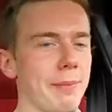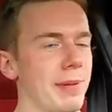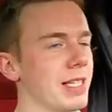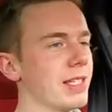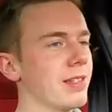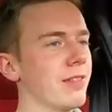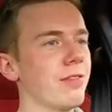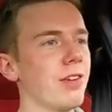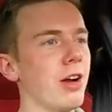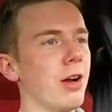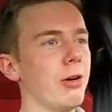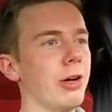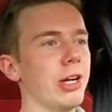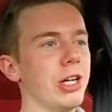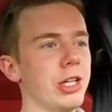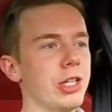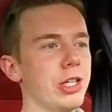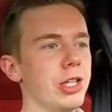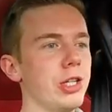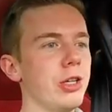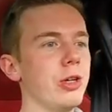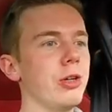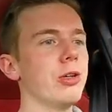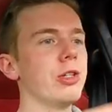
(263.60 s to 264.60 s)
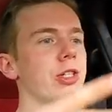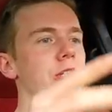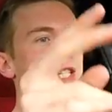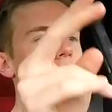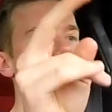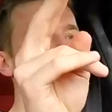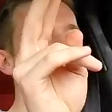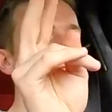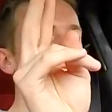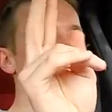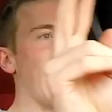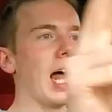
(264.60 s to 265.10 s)
is very huge,
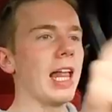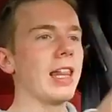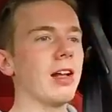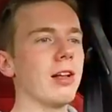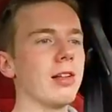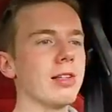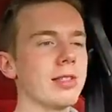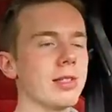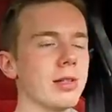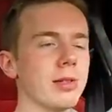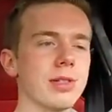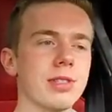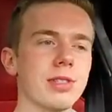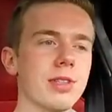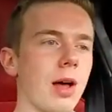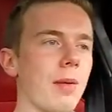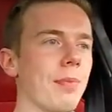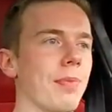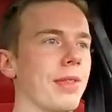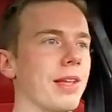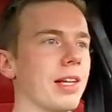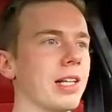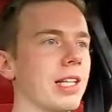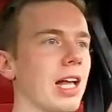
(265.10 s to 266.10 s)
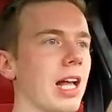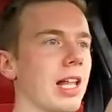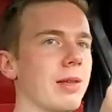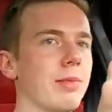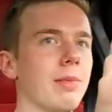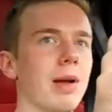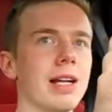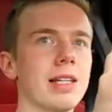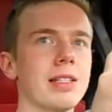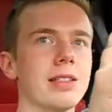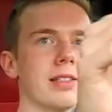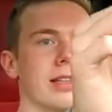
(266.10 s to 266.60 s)
and also something that
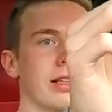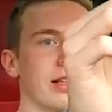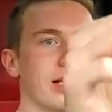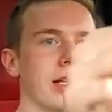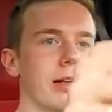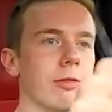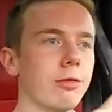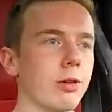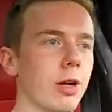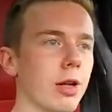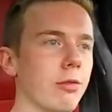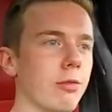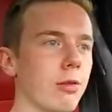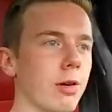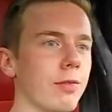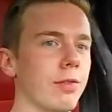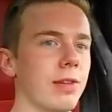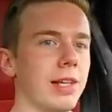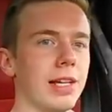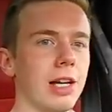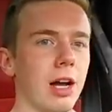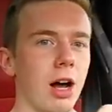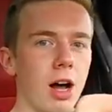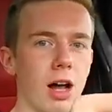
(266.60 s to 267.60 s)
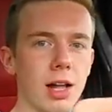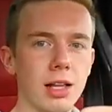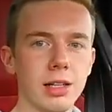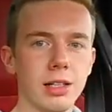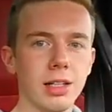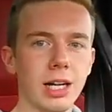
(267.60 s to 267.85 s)
makes the difference with the other